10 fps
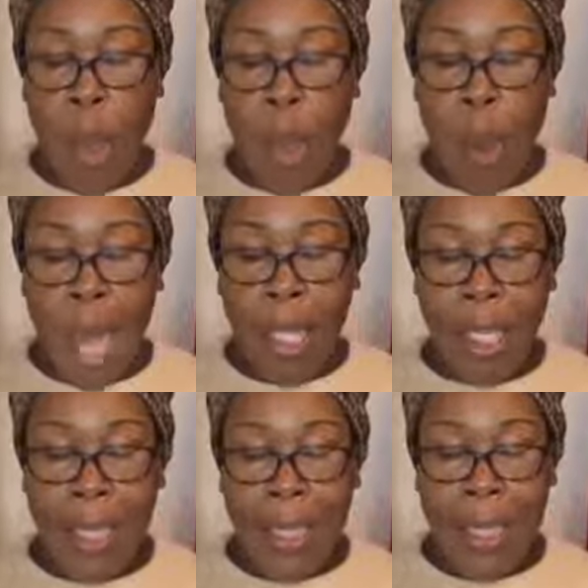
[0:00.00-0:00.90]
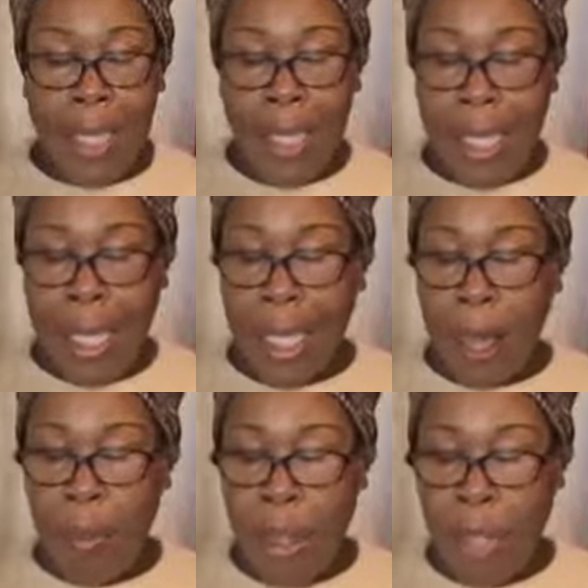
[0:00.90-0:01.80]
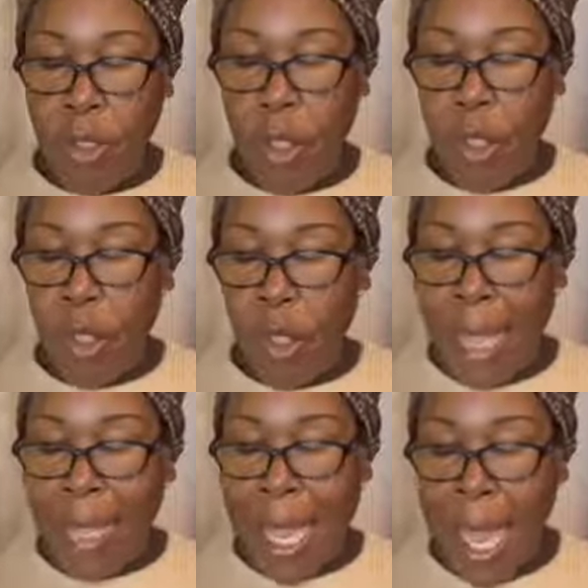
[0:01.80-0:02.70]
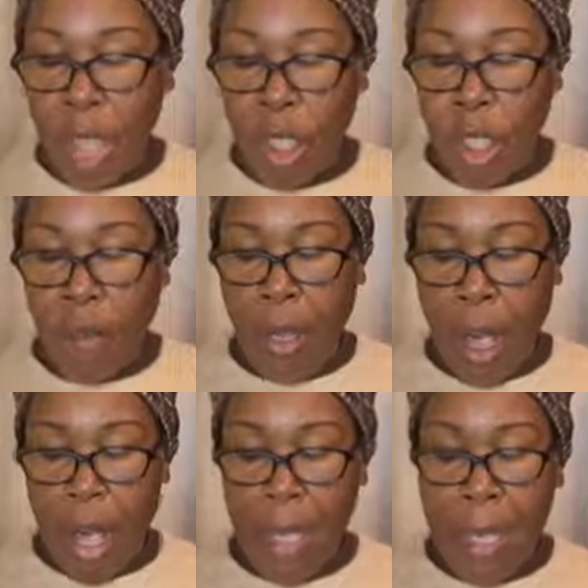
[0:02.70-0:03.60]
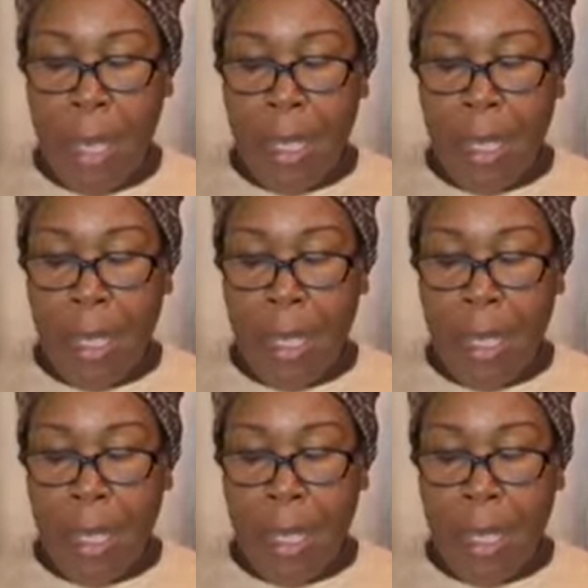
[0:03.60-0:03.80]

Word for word: While unseen in the midst stood an angel of God,